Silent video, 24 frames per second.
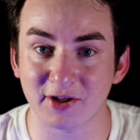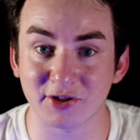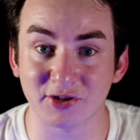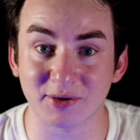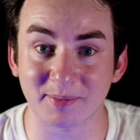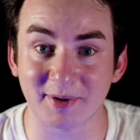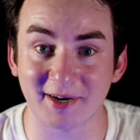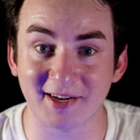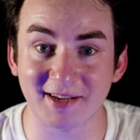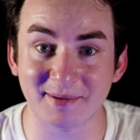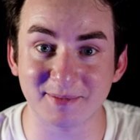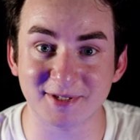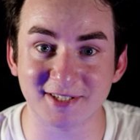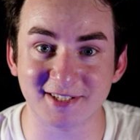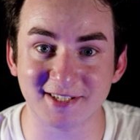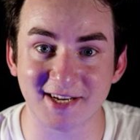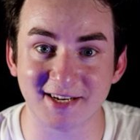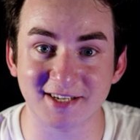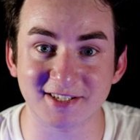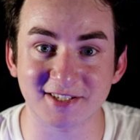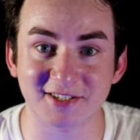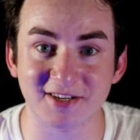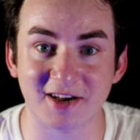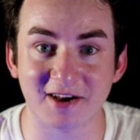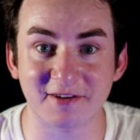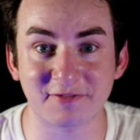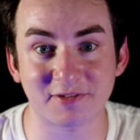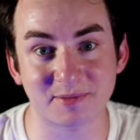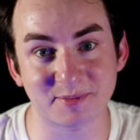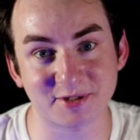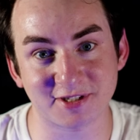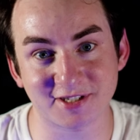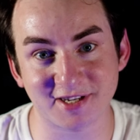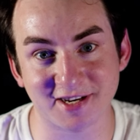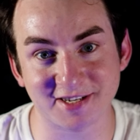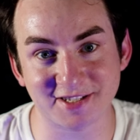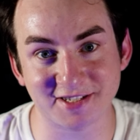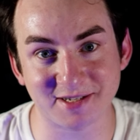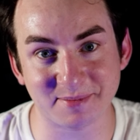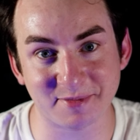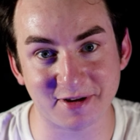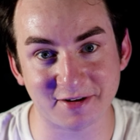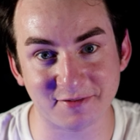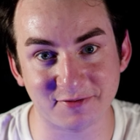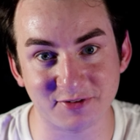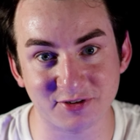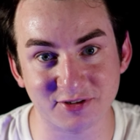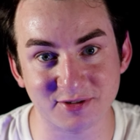Hello, my name is Zain Assad from Assad
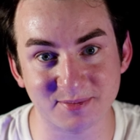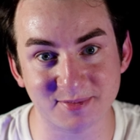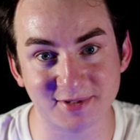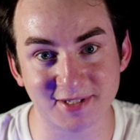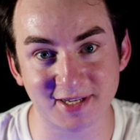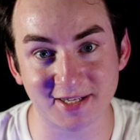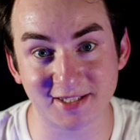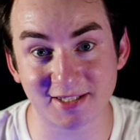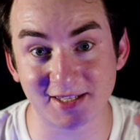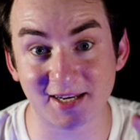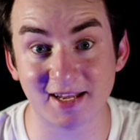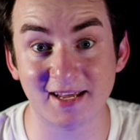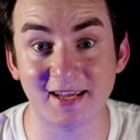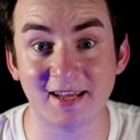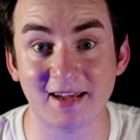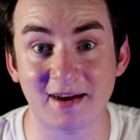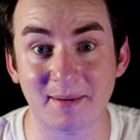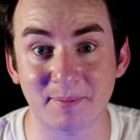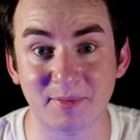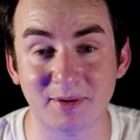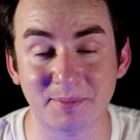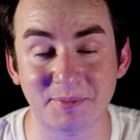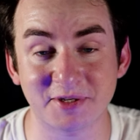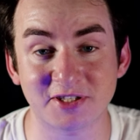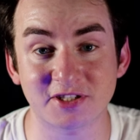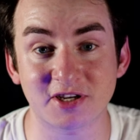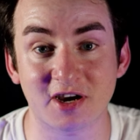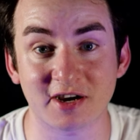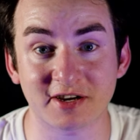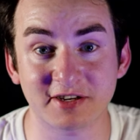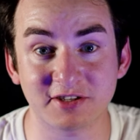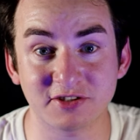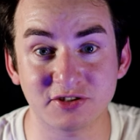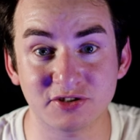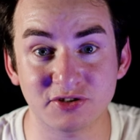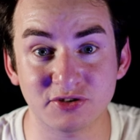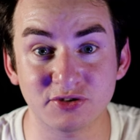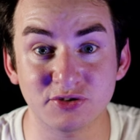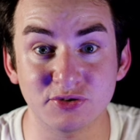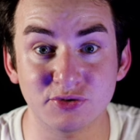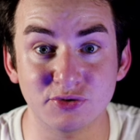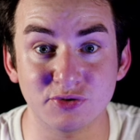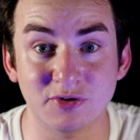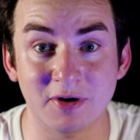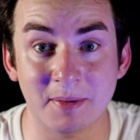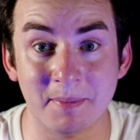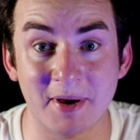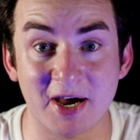Z-Man Films, and today I'm going to be talking to
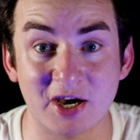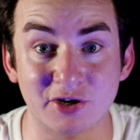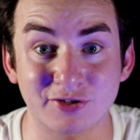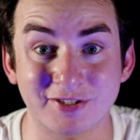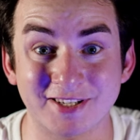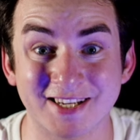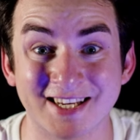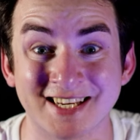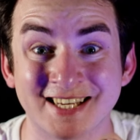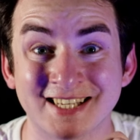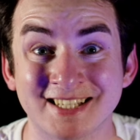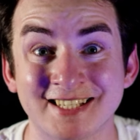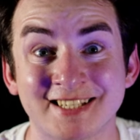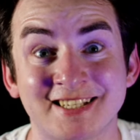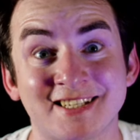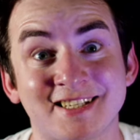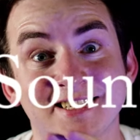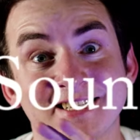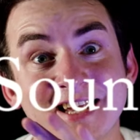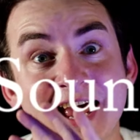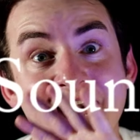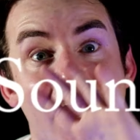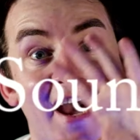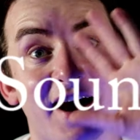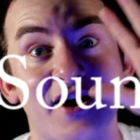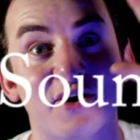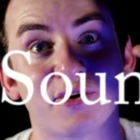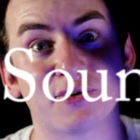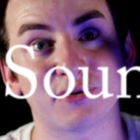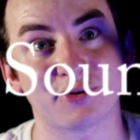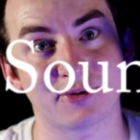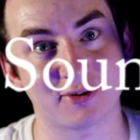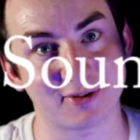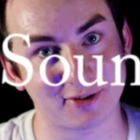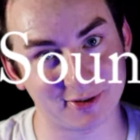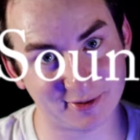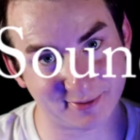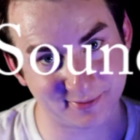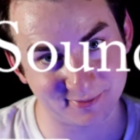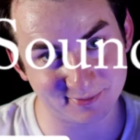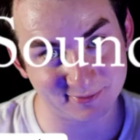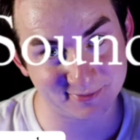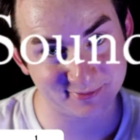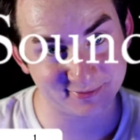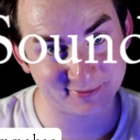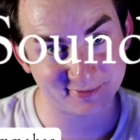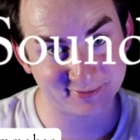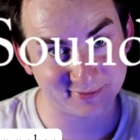you about sound.
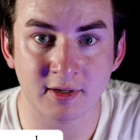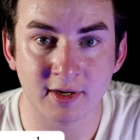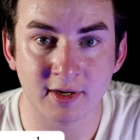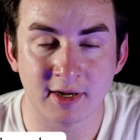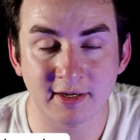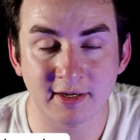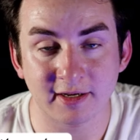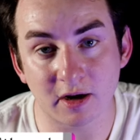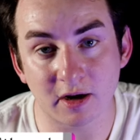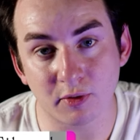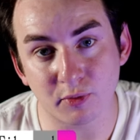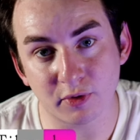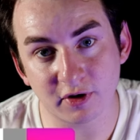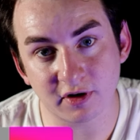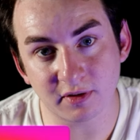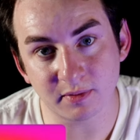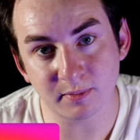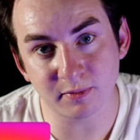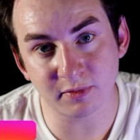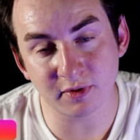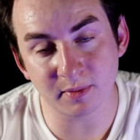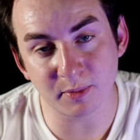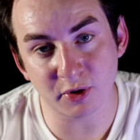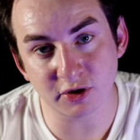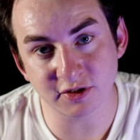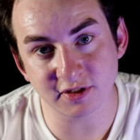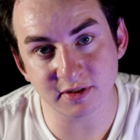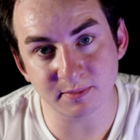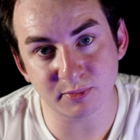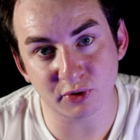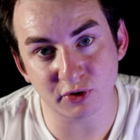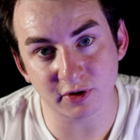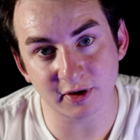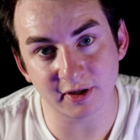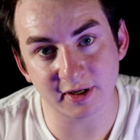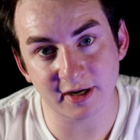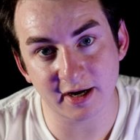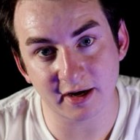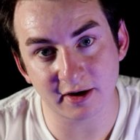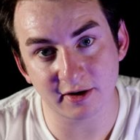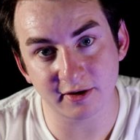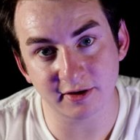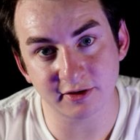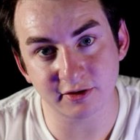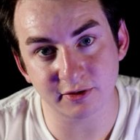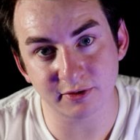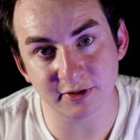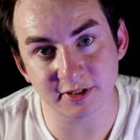Now, what are the most important
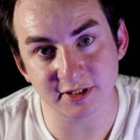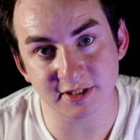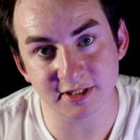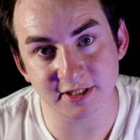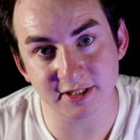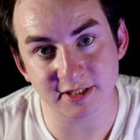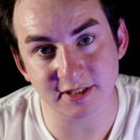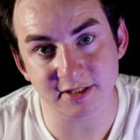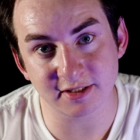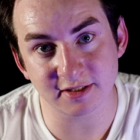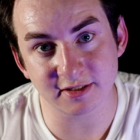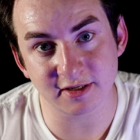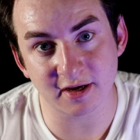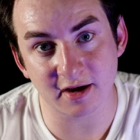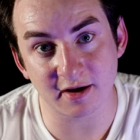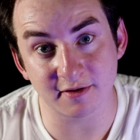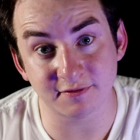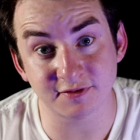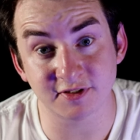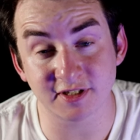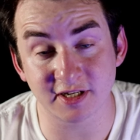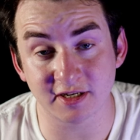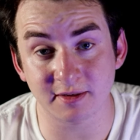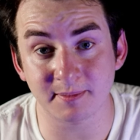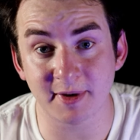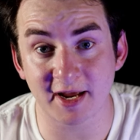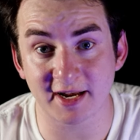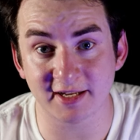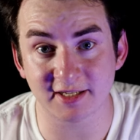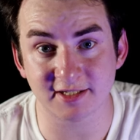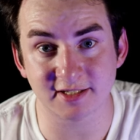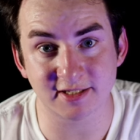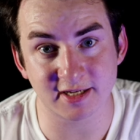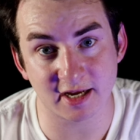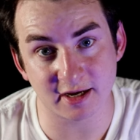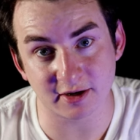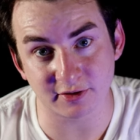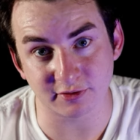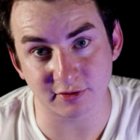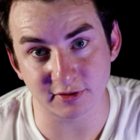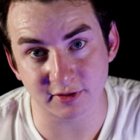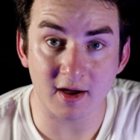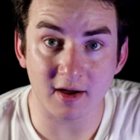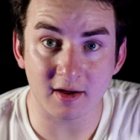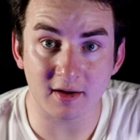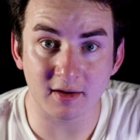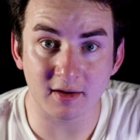characteristics of cinematic sound?